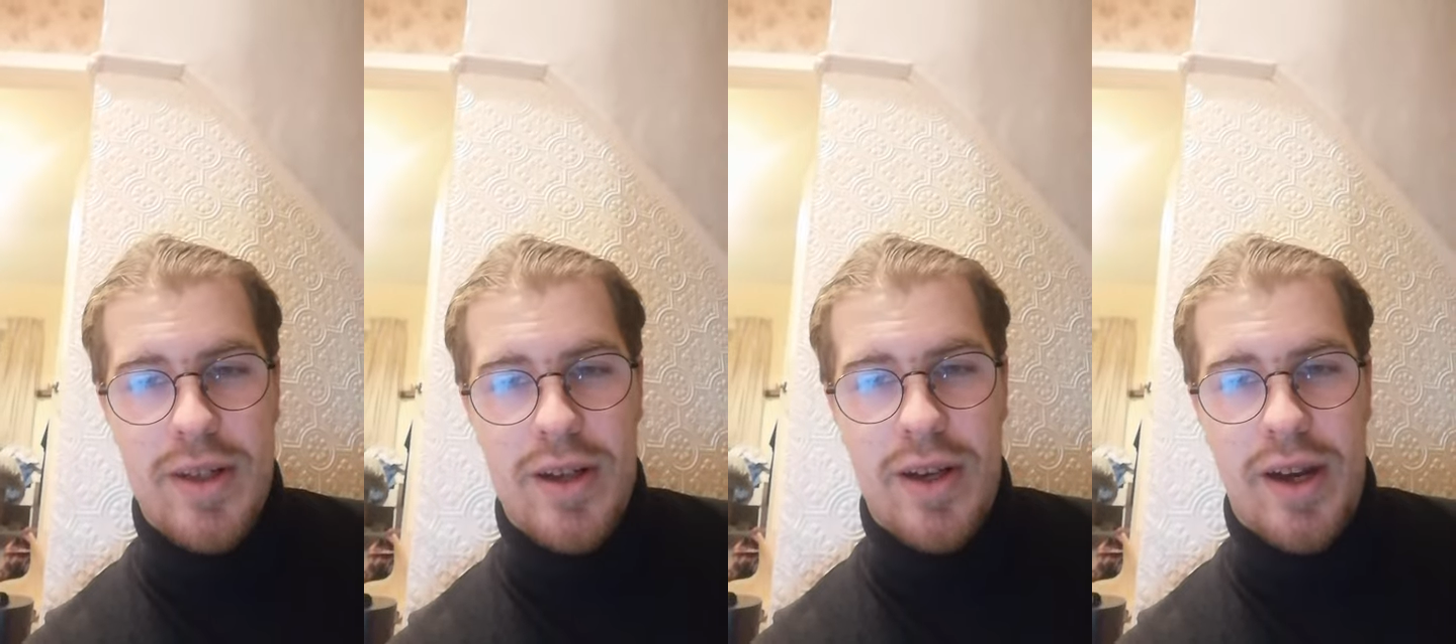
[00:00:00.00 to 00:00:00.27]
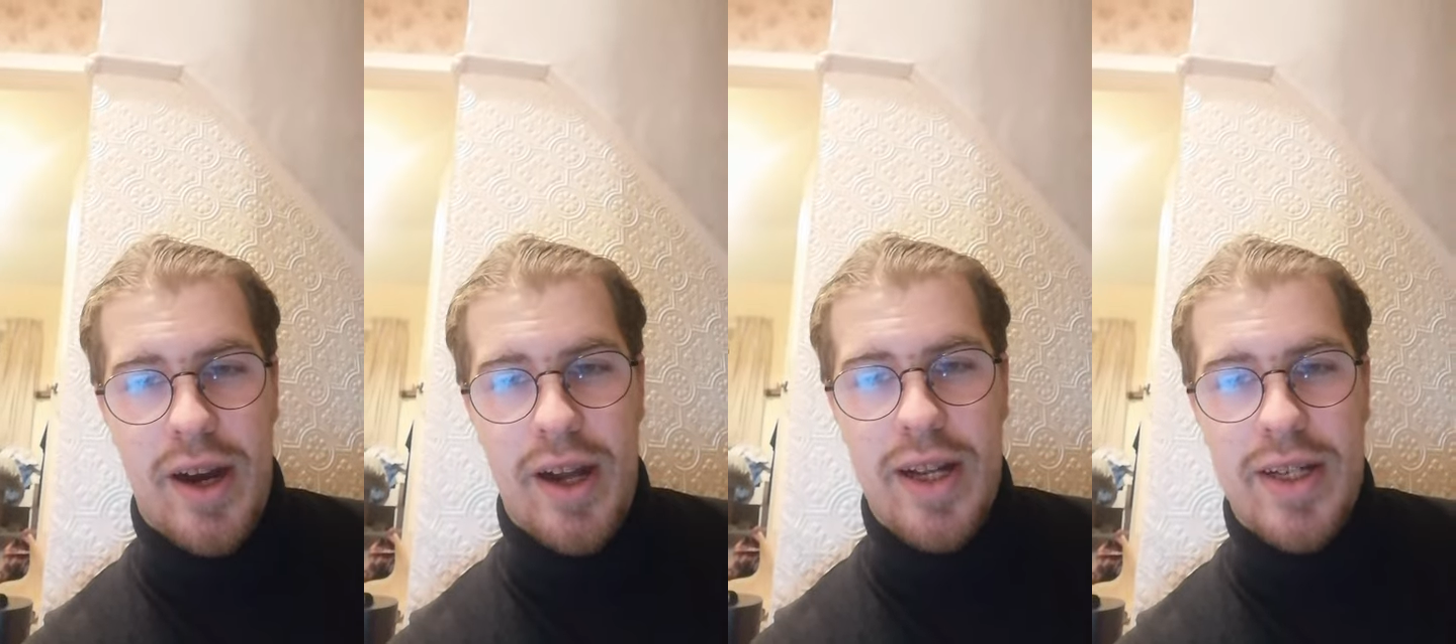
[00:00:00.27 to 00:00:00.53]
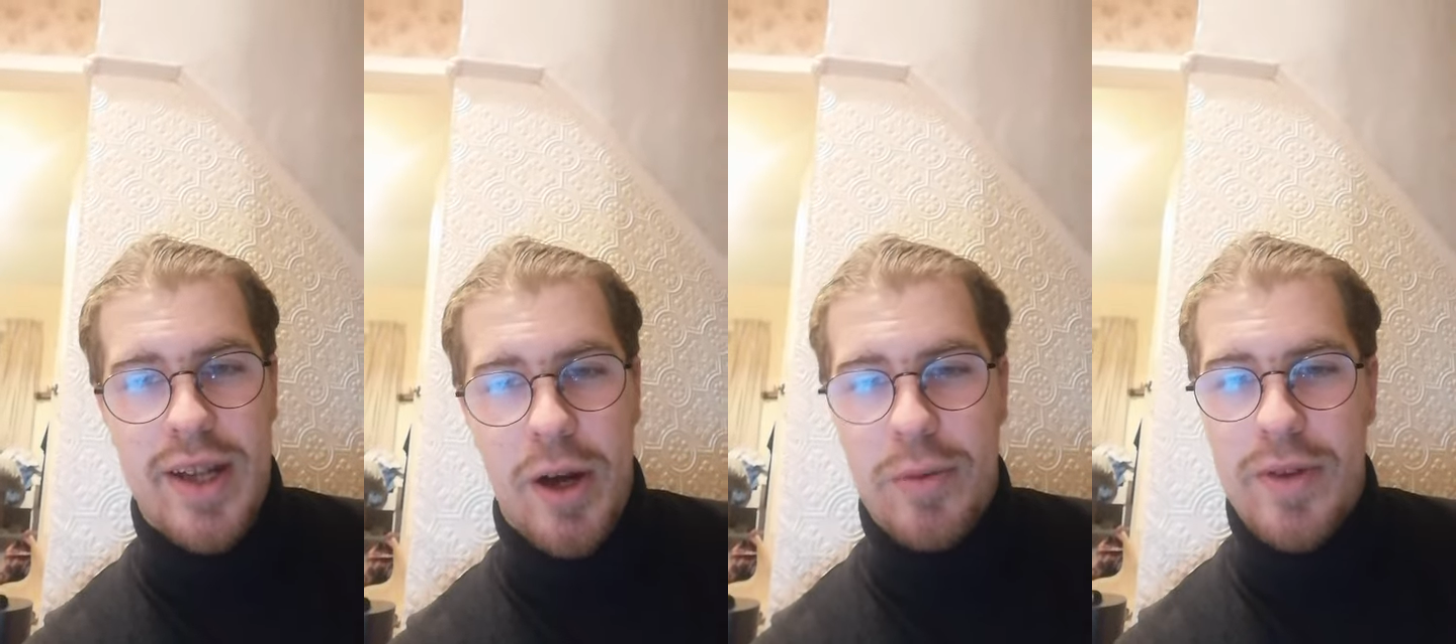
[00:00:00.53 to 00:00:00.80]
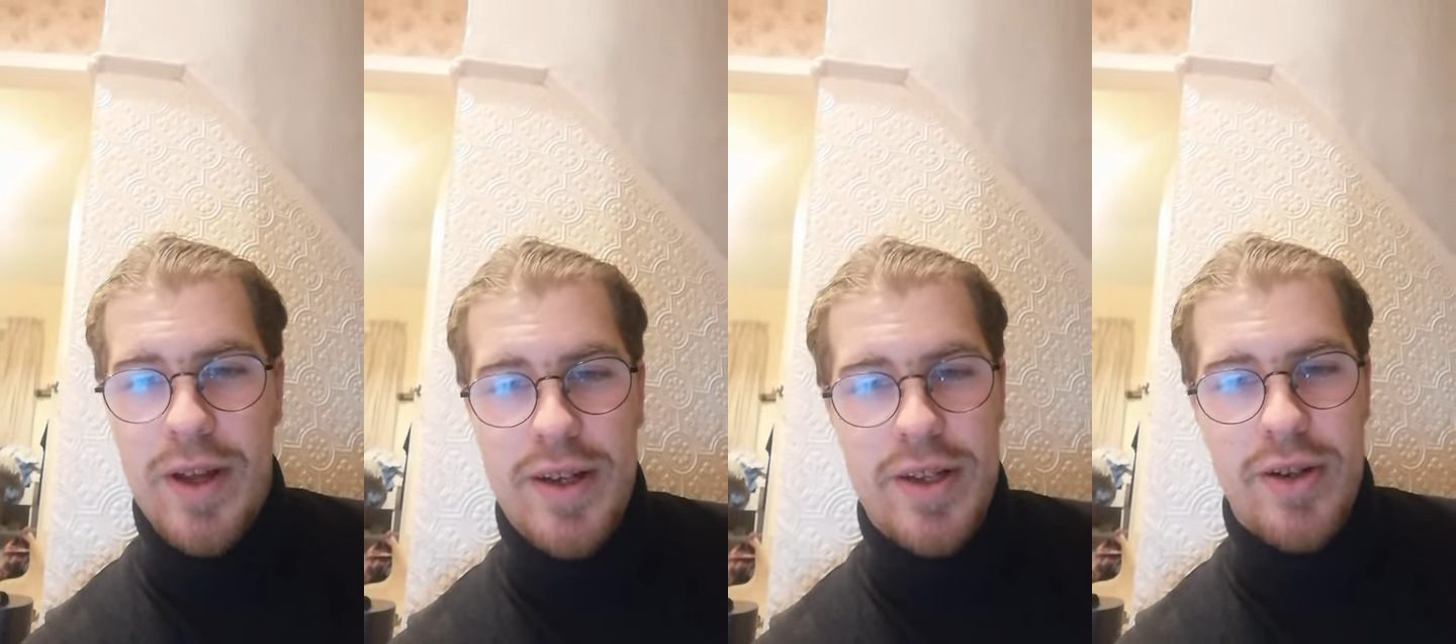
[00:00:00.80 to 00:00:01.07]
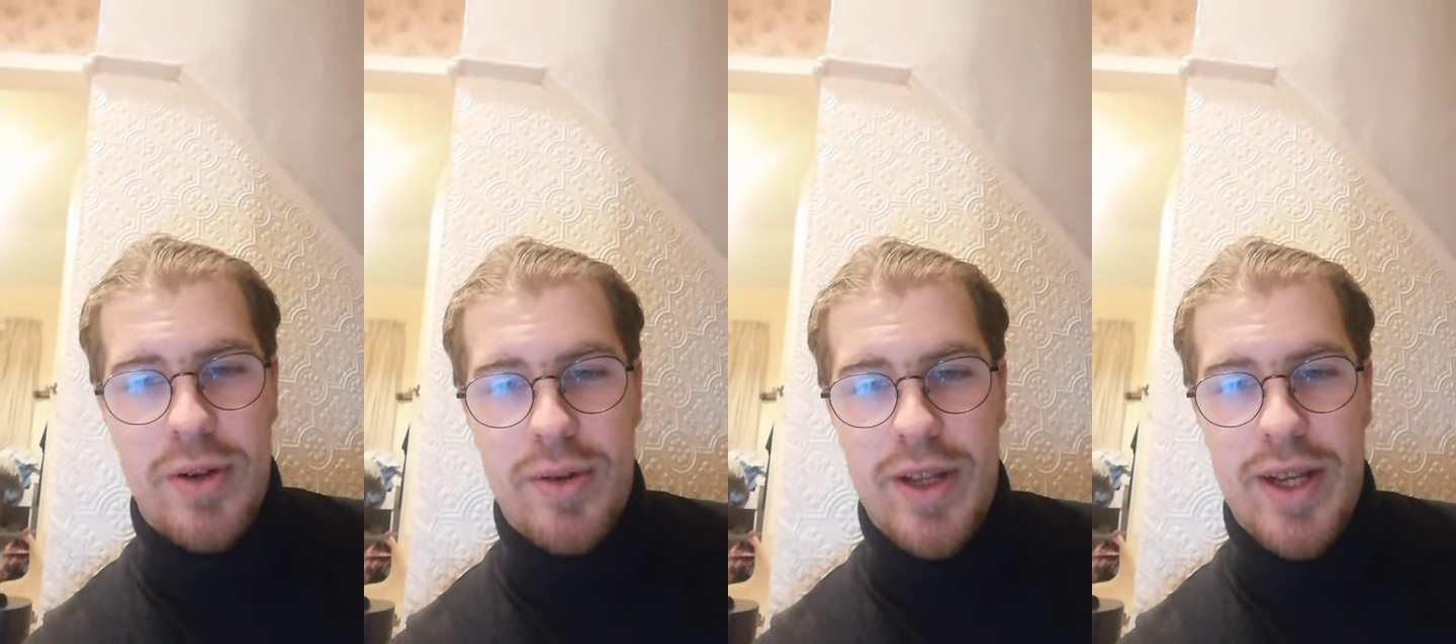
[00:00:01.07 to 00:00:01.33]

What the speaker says: I highly doubt that, you know,